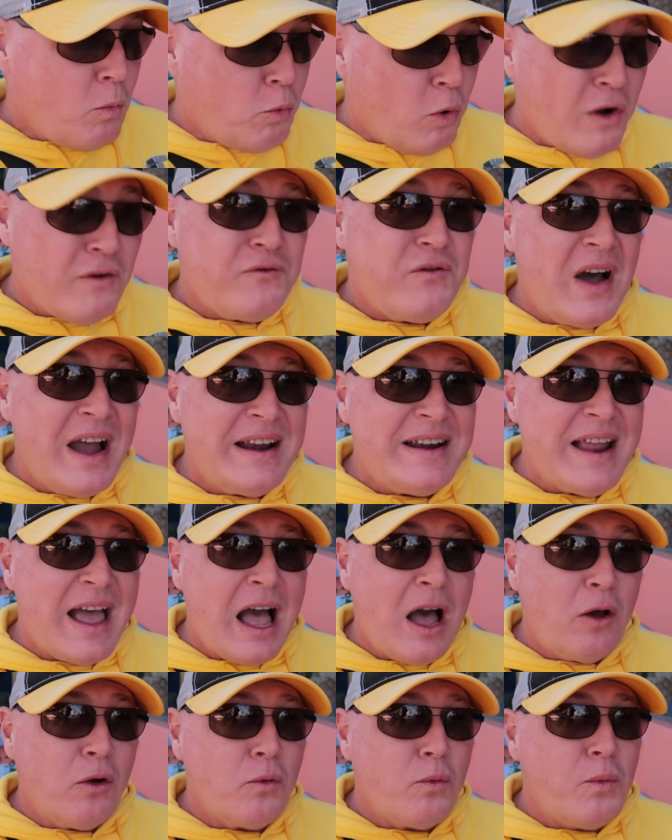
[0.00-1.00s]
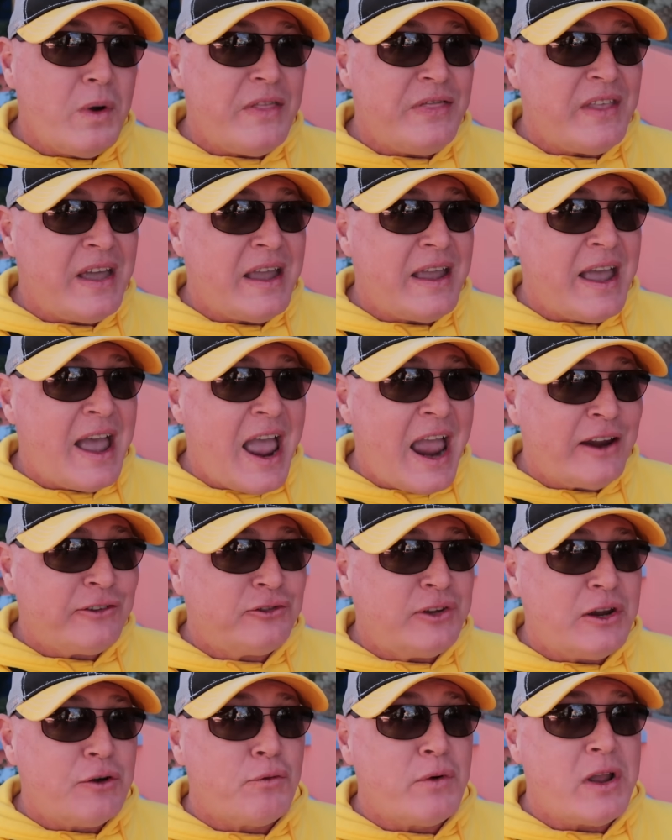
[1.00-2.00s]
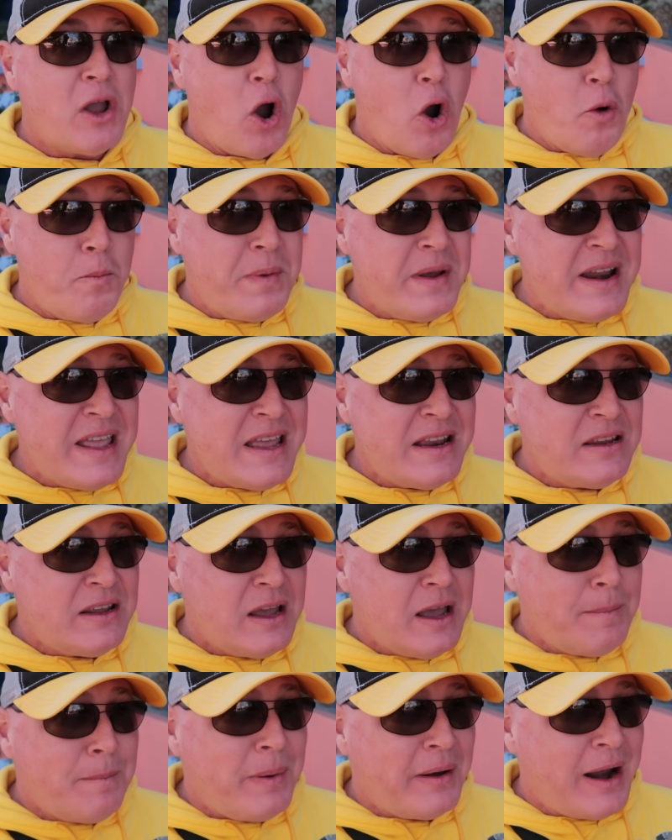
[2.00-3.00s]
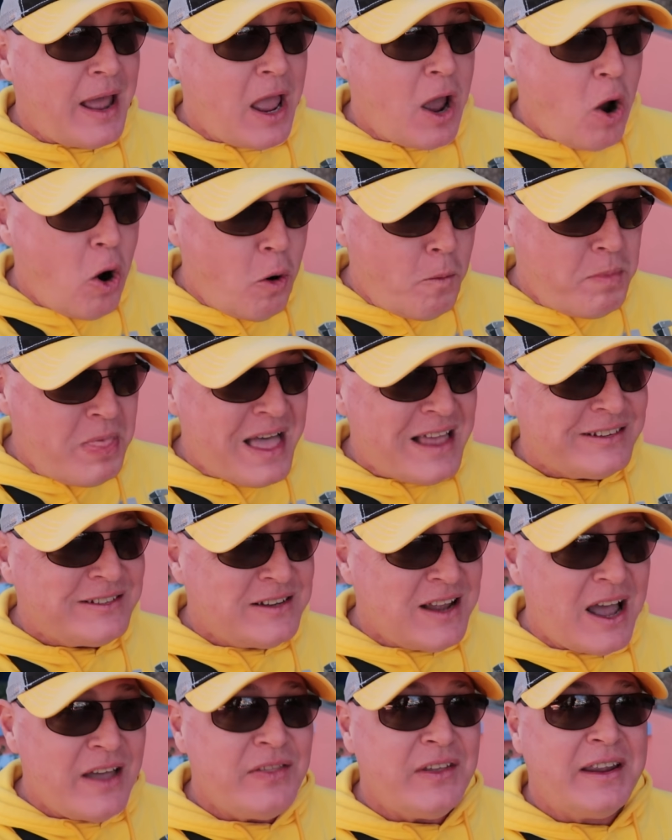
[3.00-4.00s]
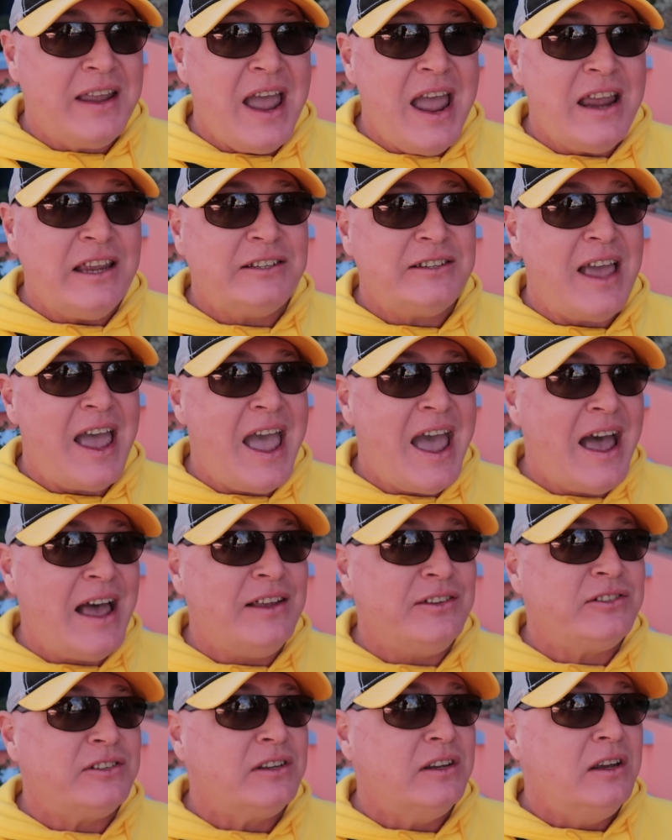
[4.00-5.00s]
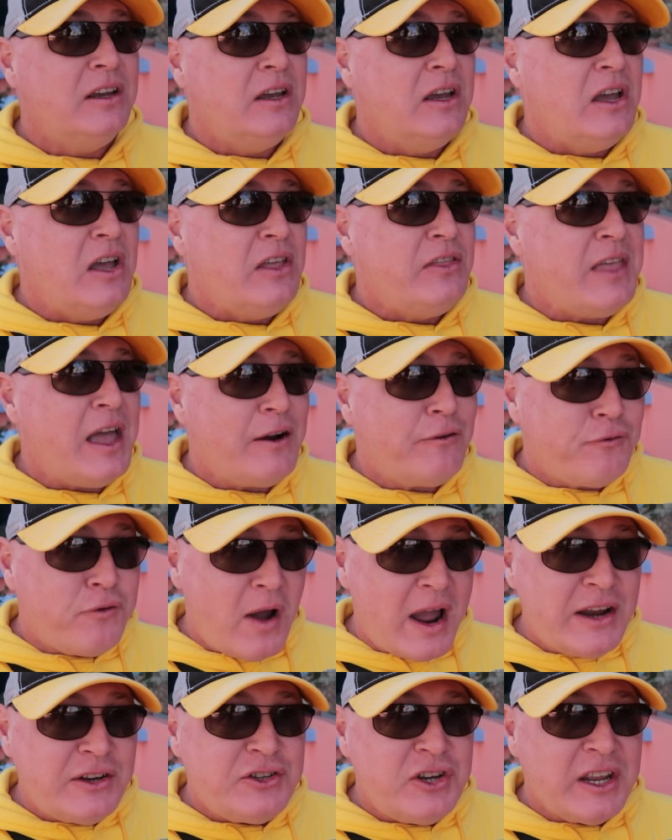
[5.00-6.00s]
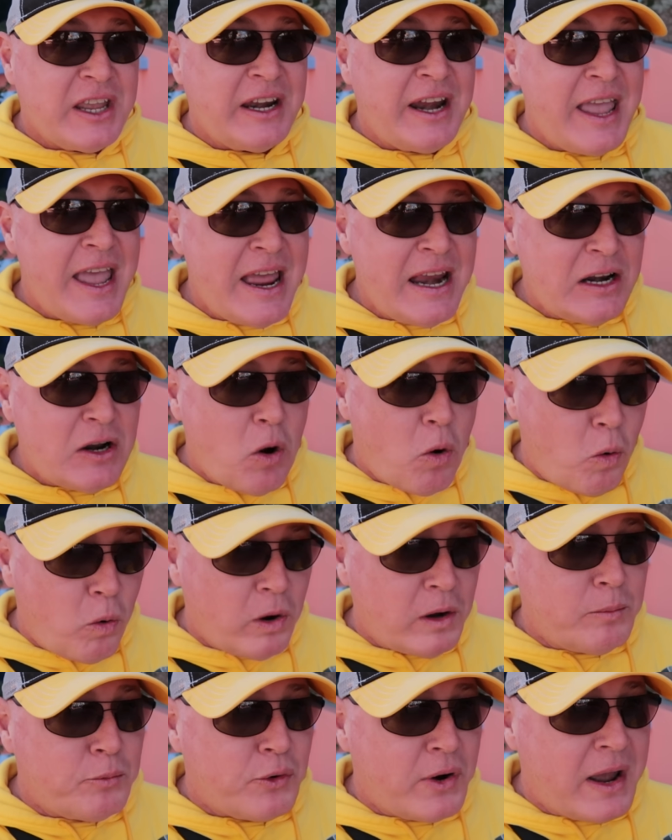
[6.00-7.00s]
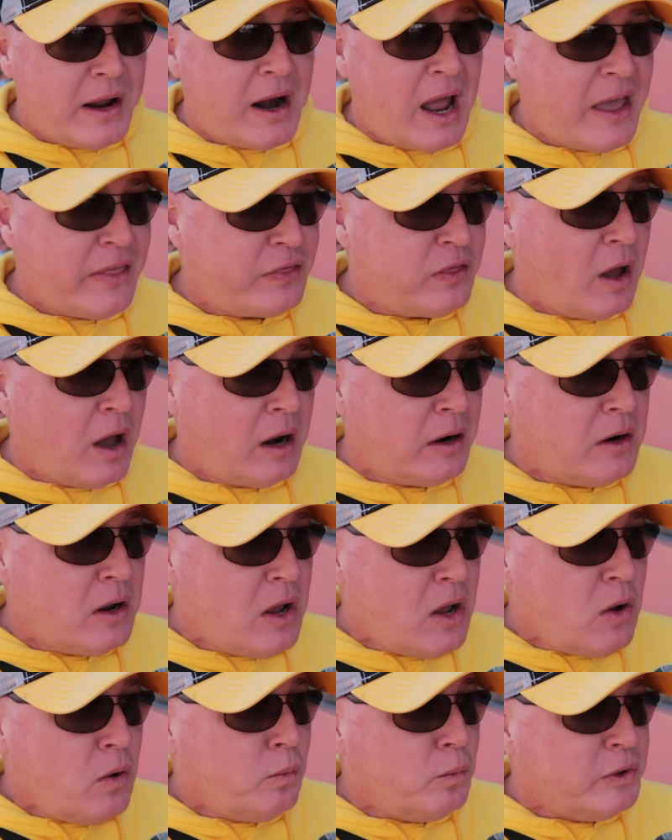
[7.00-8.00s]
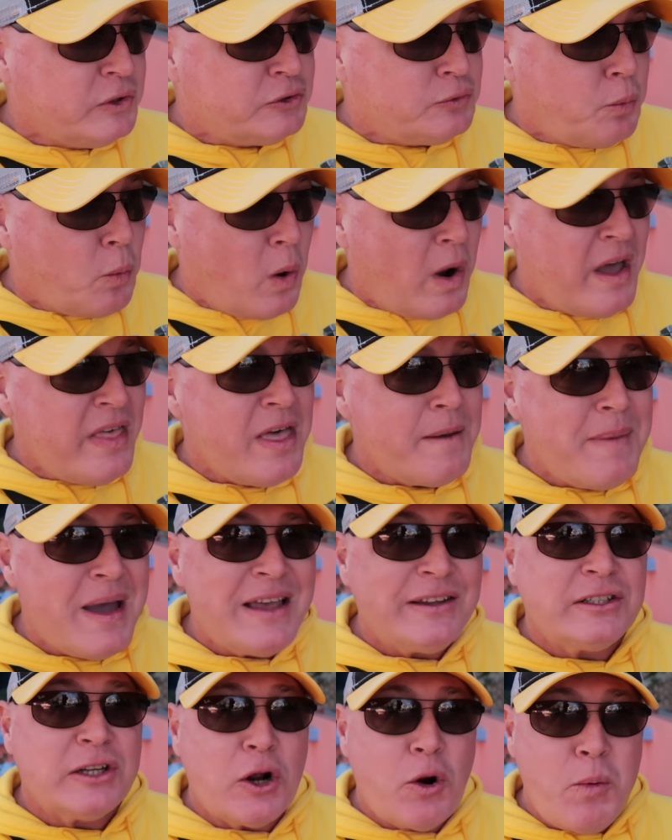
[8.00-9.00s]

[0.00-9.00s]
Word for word: we'll find out when they actually reopen it, but I hope that's not the case, as that fried chicken and cornbread, I thought, was one of the best